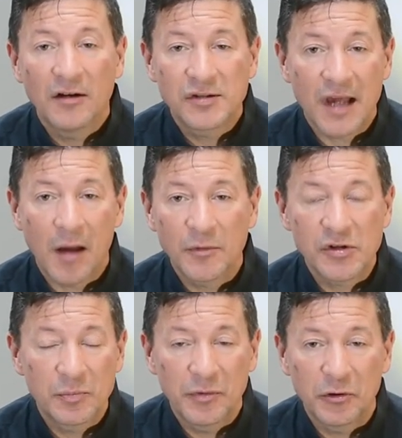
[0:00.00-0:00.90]

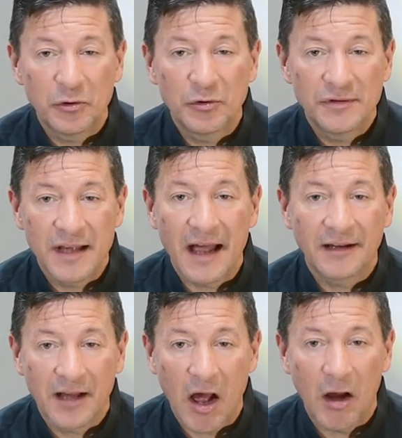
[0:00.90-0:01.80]

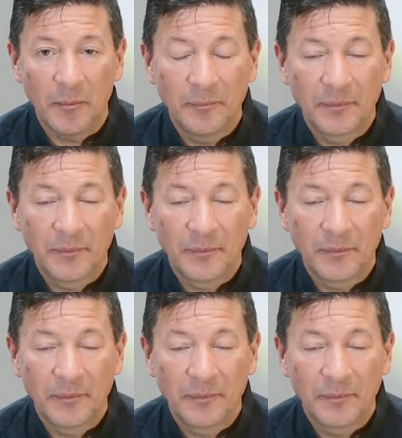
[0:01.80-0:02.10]
thomasbough.com.